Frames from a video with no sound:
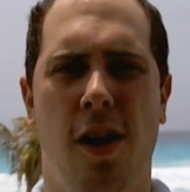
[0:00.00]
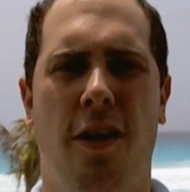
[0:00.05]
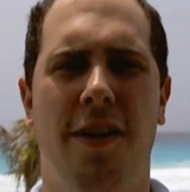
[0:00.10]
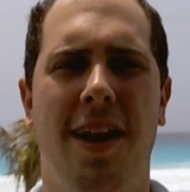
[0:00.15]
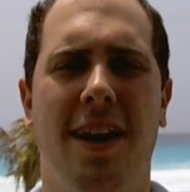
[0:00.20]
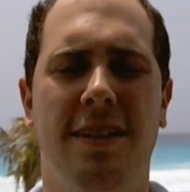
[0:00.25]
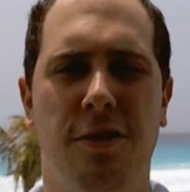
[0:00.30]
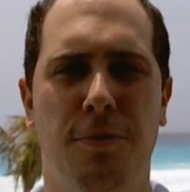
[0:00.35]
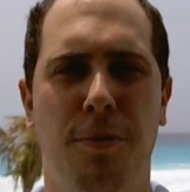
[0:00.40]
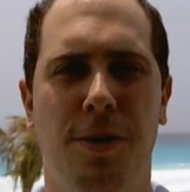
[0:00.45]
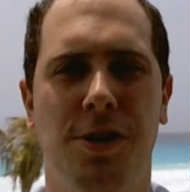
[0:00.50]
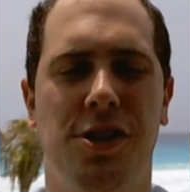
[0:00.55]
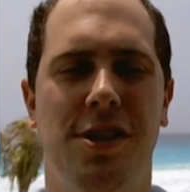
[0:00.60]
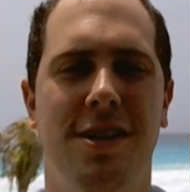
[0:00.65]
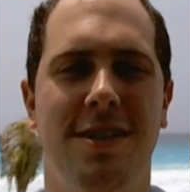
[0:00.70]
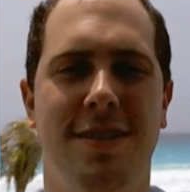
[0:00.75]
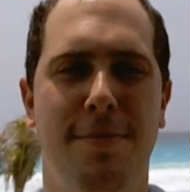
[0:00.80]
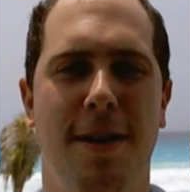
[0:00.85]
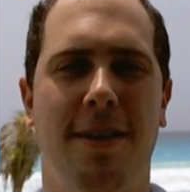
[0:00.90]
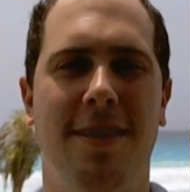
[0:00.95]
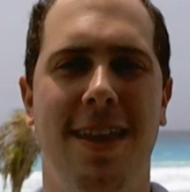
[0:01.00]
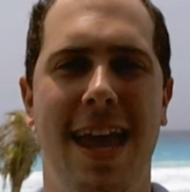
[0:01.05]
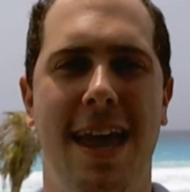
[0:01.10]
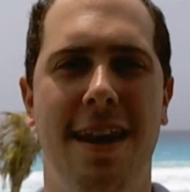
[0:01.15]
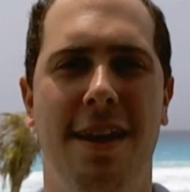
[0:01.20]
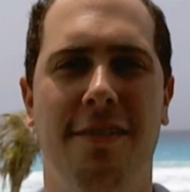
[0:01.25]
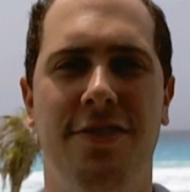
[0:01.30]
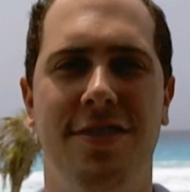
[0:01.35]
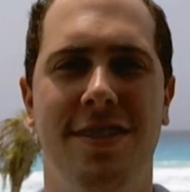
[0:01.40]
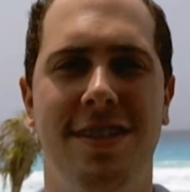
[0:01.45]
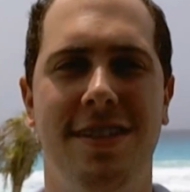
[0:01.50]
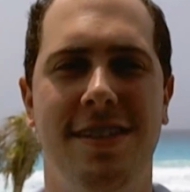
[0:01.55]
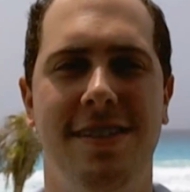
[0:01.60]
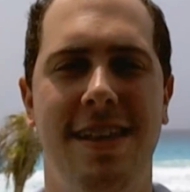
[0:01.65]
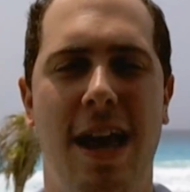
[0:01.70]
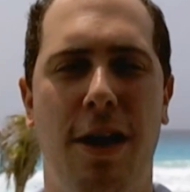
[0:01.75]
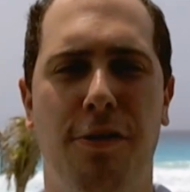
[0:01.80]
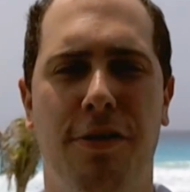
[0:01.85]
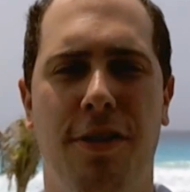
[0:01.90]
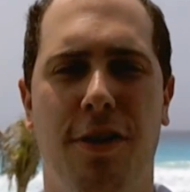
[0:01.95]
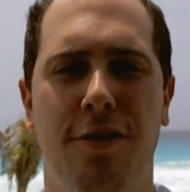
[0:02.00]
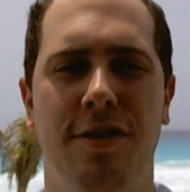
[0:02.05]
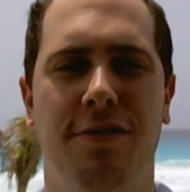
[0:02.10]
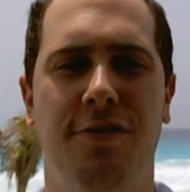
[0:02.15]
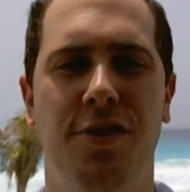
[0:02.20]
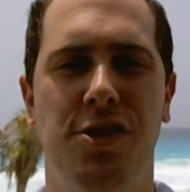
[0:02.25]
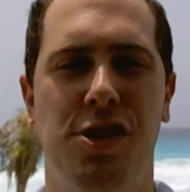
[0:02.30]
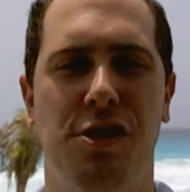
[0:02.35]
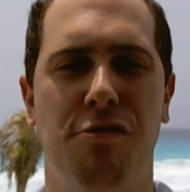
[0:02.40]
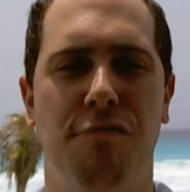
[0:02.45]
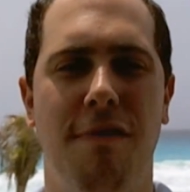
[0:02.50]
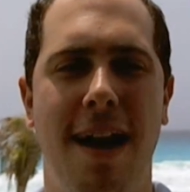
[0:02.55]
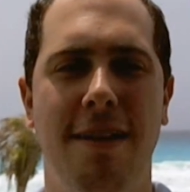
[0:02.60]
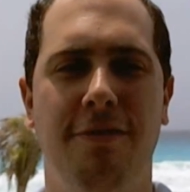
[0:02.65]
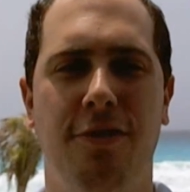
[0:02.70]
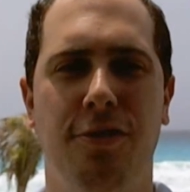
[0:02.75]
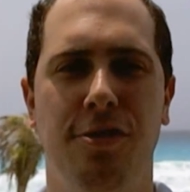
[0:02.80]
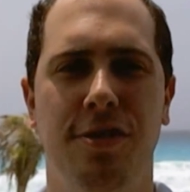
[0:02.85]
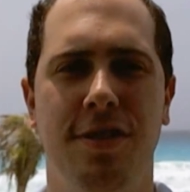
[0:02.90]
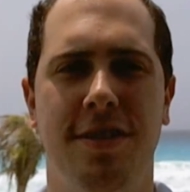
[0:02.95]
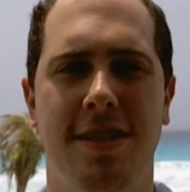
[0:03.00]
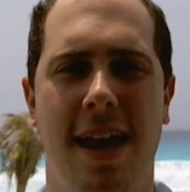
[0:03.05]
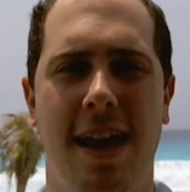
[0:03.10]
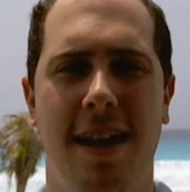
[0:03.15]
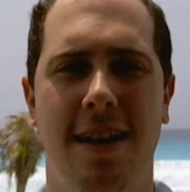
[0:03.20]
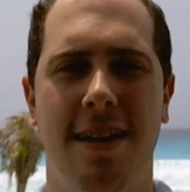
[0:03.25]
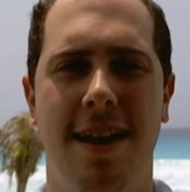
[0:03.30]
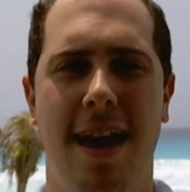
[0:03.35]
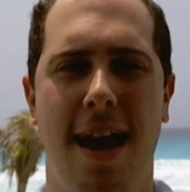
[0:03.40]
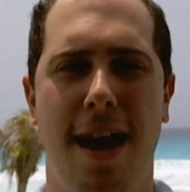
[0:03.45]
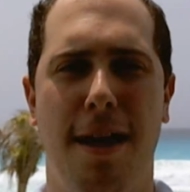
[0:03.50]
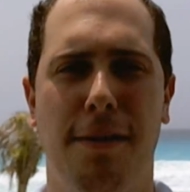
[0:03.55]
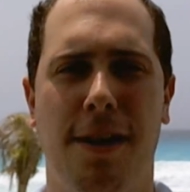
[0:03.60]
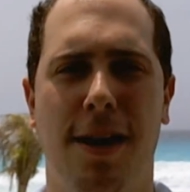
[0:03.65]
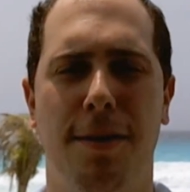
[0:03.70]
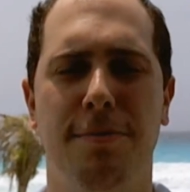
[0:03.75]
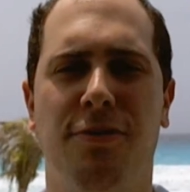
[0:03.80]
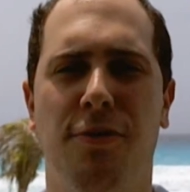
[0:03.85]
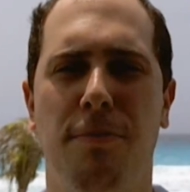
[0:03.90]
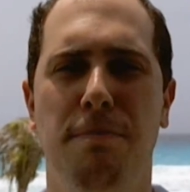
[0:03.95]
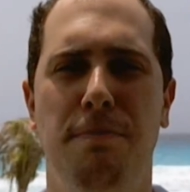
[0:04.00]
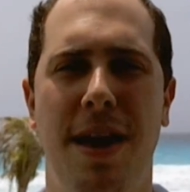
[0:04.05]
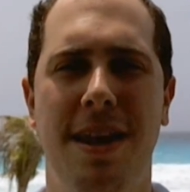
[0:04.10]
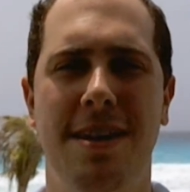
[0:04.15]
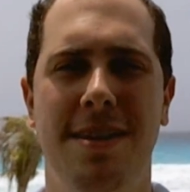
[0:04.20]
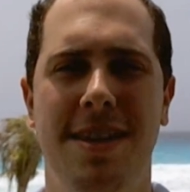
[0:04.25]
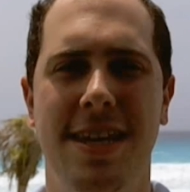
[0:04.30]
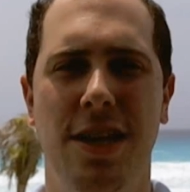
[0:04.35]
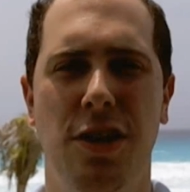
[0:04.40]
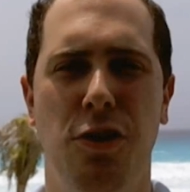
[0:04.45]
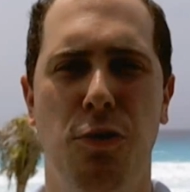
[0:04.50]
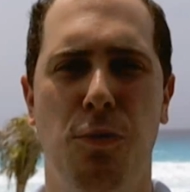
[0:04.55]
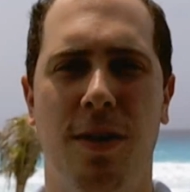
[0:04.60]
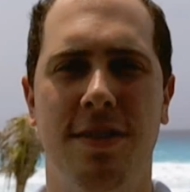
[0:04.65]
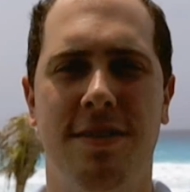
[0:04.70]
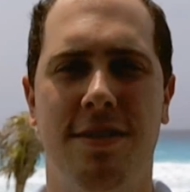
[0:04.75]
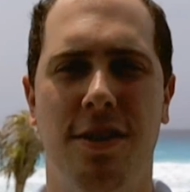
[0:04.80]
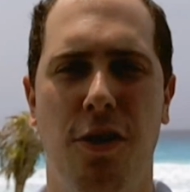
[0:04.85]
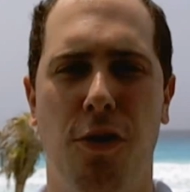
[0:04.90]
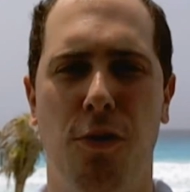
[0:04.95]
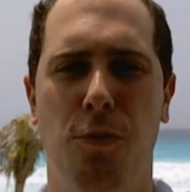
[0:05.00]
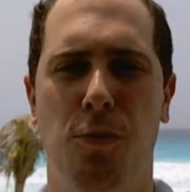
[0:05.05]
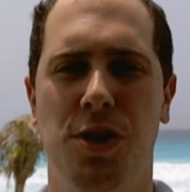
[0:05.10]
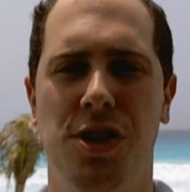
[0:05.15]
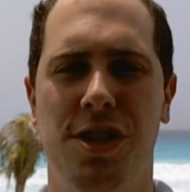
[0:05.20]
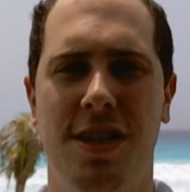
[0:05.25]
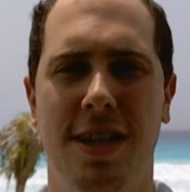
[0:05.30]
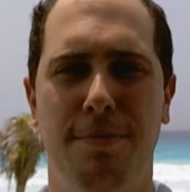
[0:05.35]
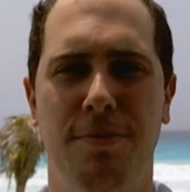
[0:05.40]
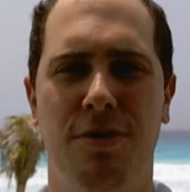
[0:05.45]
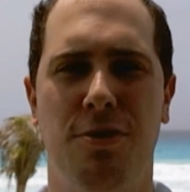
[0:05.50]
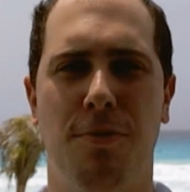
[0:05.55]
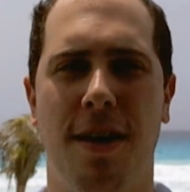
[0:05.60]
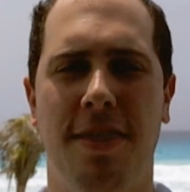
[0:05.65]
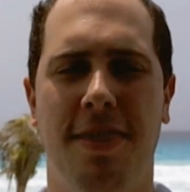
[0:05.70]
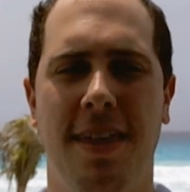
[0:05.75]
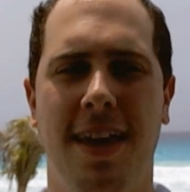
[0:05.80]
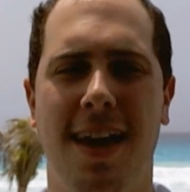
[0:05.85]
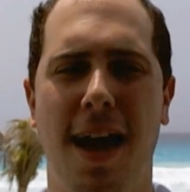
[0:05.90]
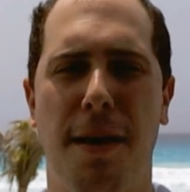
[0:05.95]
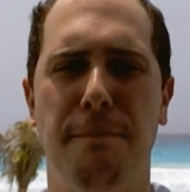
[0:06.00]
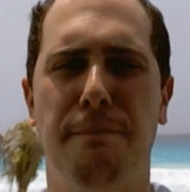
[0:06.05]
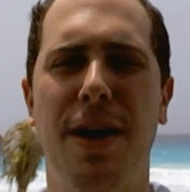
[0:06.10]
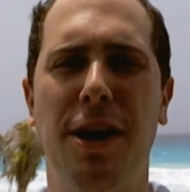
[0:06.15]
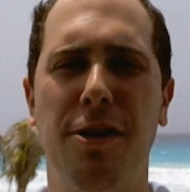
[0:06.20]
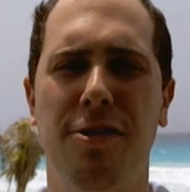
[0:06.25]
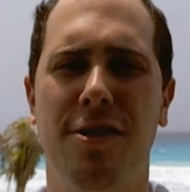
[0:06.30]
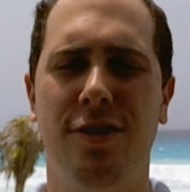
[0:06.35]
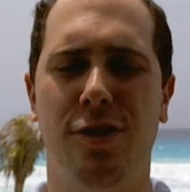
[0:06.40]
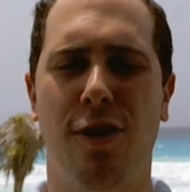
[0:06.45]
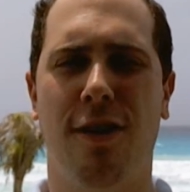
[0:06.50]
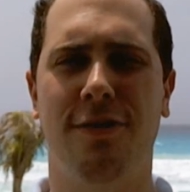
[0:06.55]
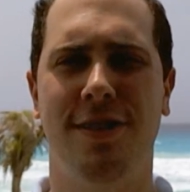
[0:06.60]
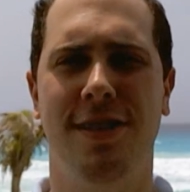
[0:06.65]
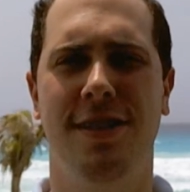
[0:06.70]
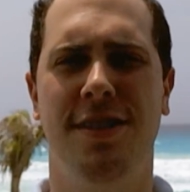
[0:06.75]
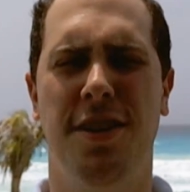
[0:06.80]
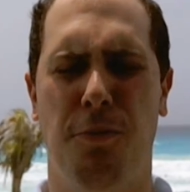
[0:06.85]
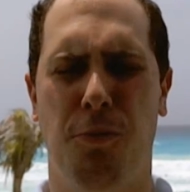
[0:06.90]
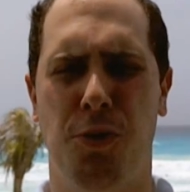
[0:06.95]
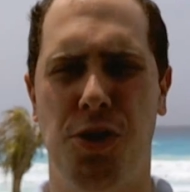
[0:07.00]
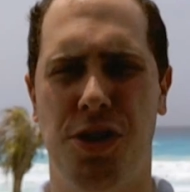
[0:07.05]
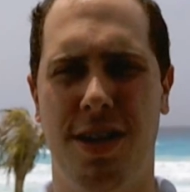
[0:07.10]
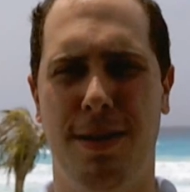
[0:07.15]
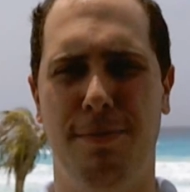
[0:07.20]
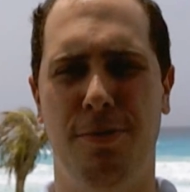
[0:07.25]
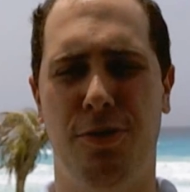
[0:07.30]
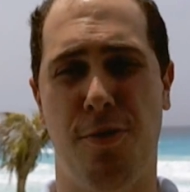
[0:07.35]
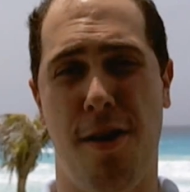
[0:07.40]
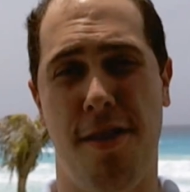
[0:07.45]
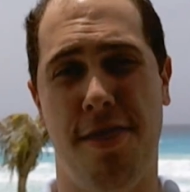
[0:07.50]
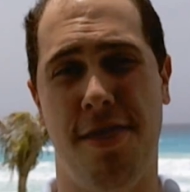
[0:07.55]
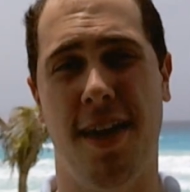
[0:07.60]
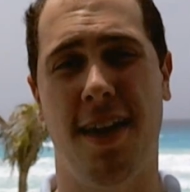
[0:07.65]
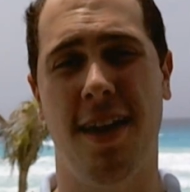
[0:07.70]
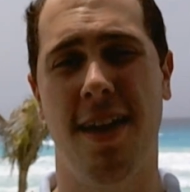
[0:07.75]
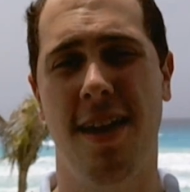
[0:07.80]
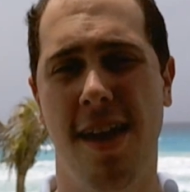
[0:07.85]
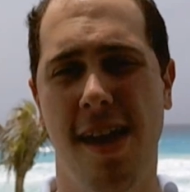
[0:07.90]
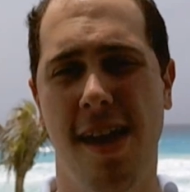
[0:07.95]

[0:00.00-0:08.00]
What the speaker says: Our next question is about the NFC South, our division rivals, and comes from Ben D, who wants to know which teams do I think got better this offseason and which teams do I think